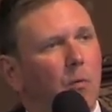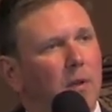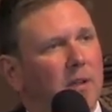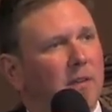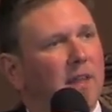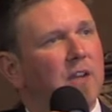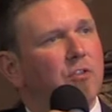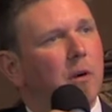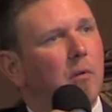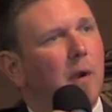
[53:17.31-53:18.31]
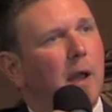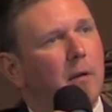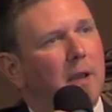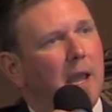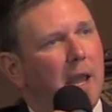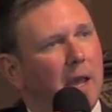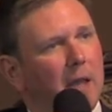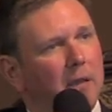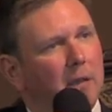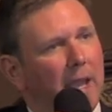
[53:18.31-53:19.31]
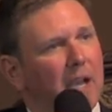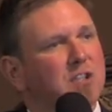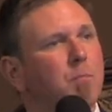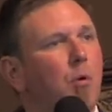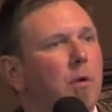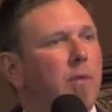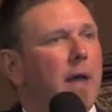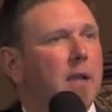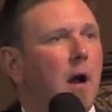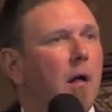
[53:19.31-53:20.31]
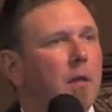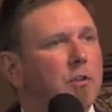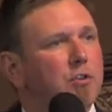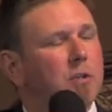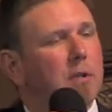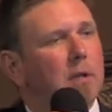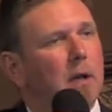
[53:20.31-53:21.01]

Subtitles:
we can then turn around and export that knowledge,